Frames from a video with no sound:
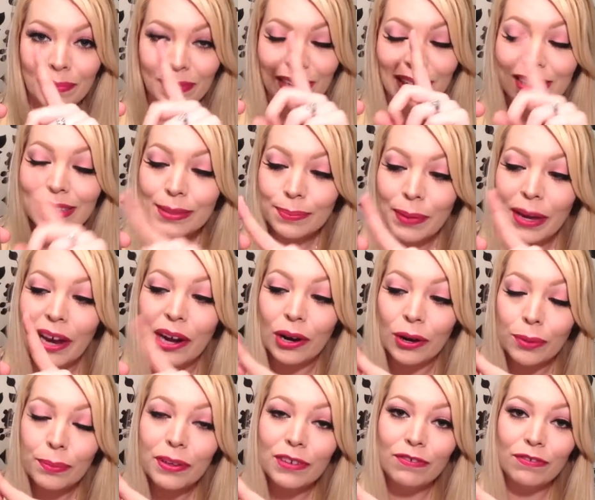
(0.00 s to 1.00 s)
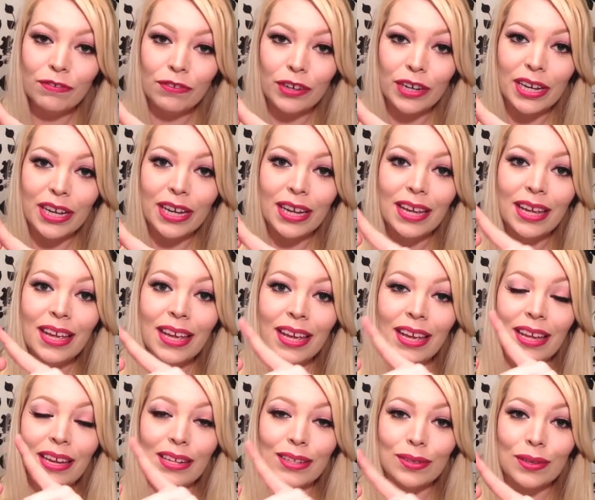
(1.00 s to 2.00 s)
it's paraben free,
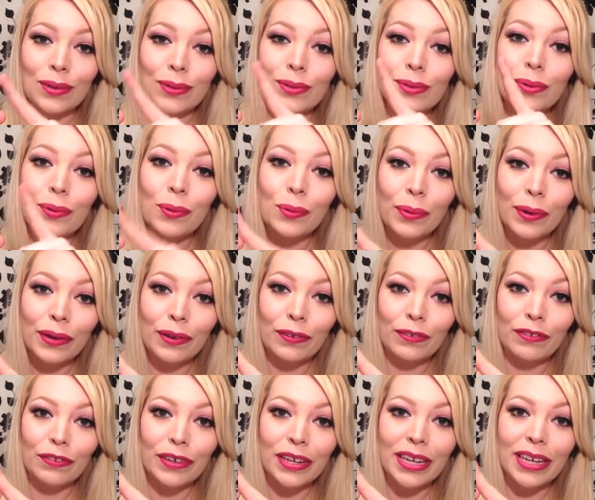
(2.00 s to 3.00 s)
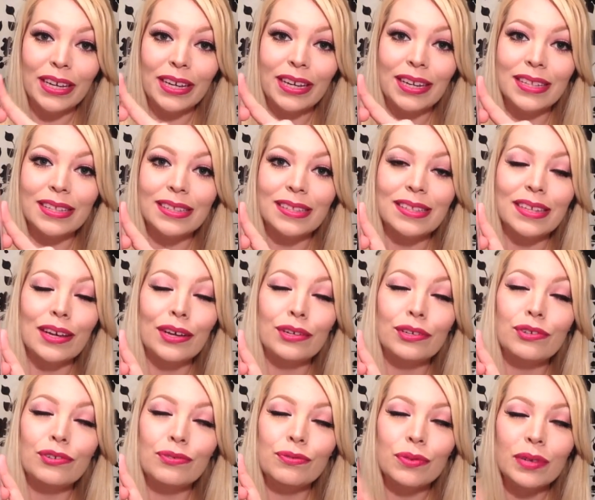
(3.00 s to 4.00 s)
and it's also oil free. It's a
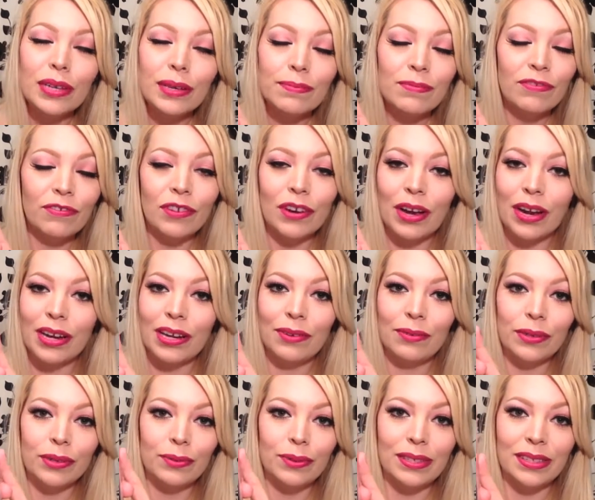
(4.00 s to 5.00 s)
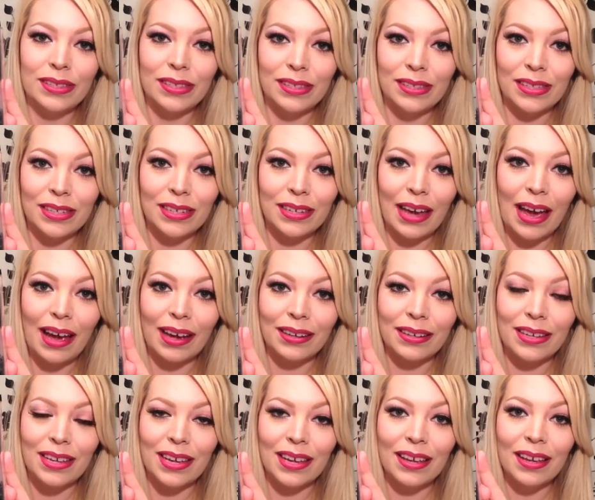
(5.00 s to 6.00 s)
dream for anyone with cystic
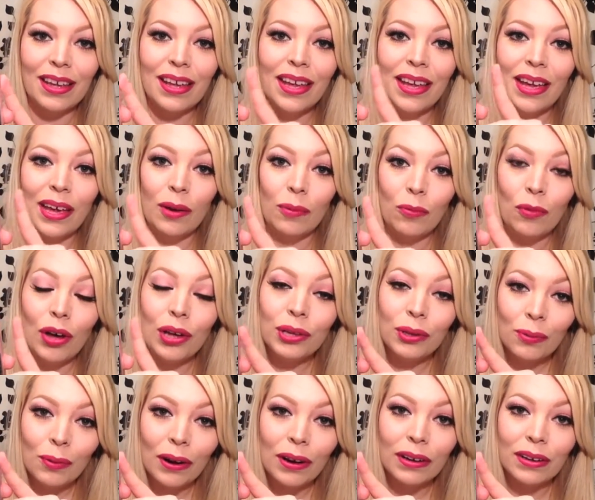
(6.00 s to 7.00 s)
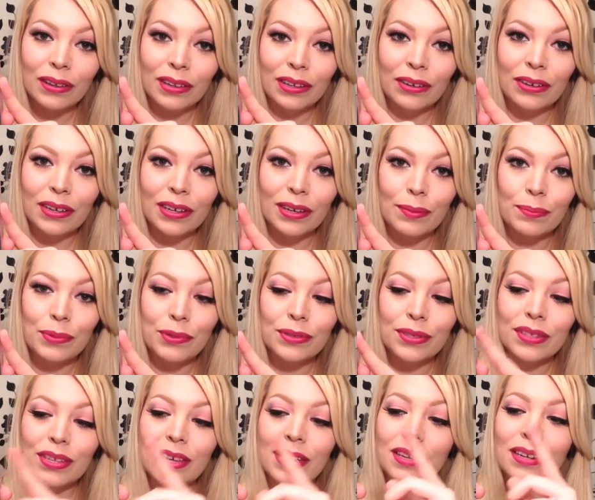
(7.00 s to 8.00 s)
acne. And while you are clearing up your
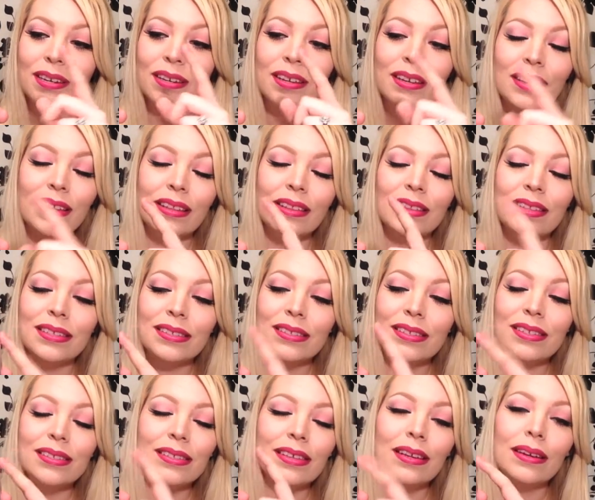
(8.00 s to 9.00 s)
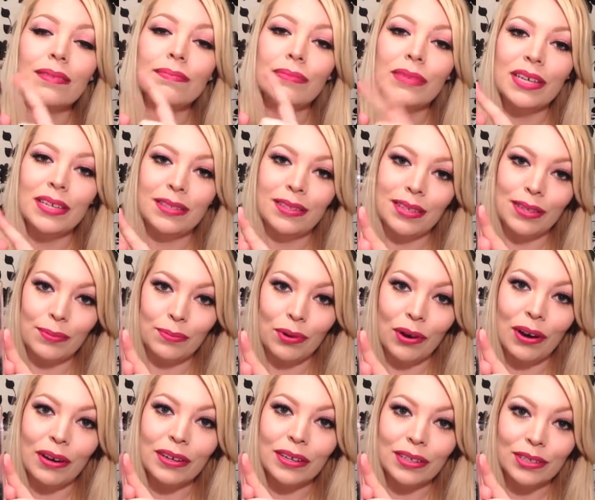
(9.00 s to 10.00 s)
skin, this is an amazing
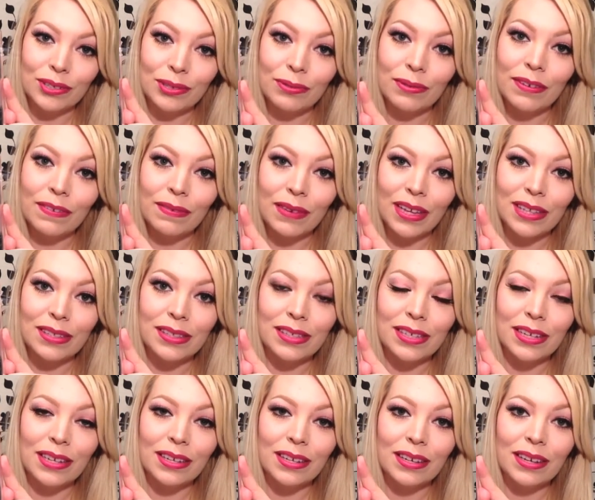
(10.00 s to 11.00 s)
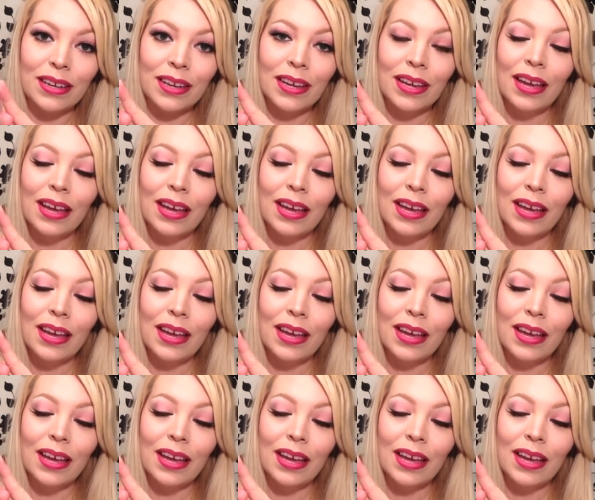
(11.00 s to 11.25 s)
product to invest in.